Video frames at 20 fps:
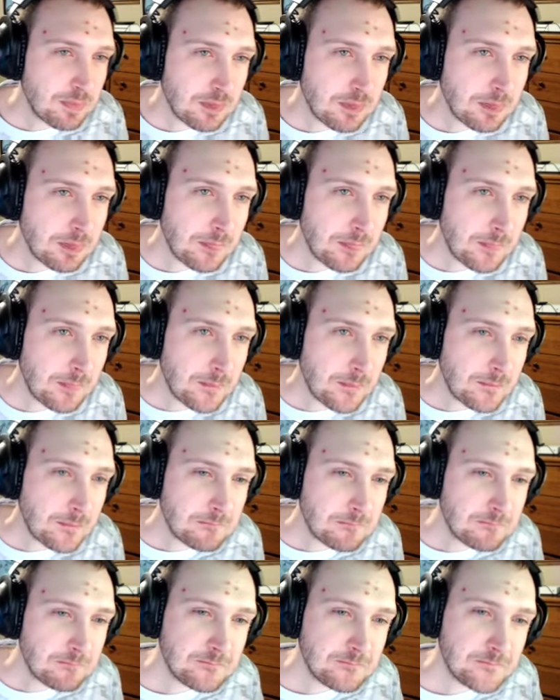last
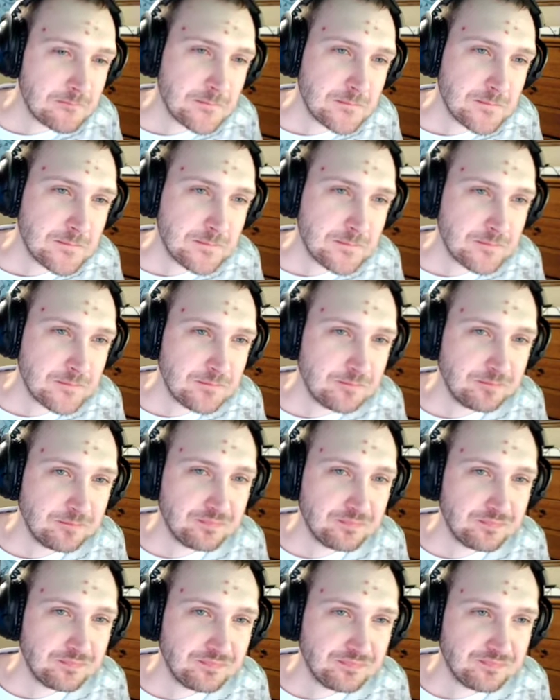night's
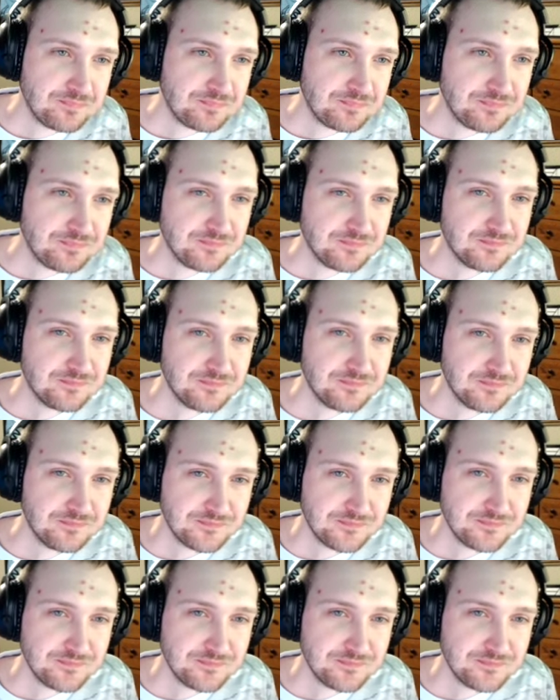Pookie party?